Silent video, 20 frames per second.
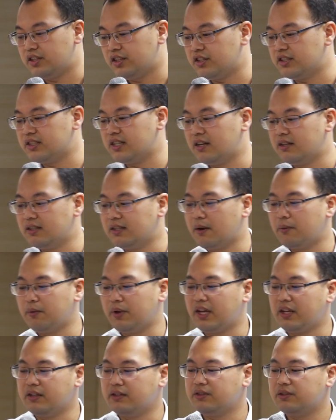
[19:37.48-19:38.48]
turns out that we
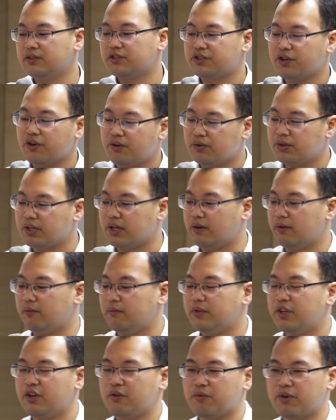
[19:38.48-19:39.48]
can show
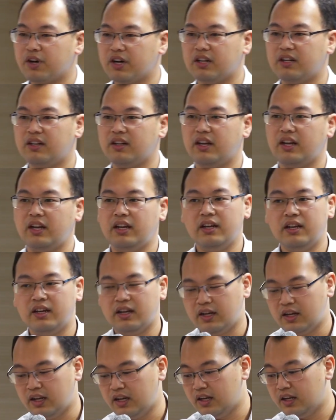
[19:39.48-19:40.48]
them numerically
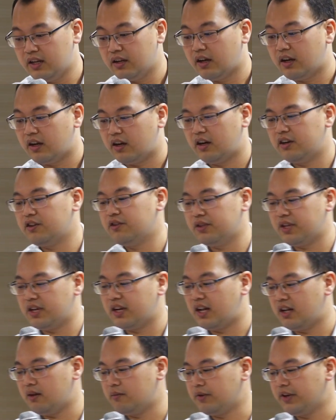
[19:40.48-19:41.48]
using
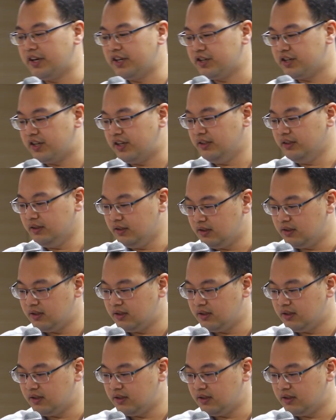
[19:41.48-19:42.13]
calibration.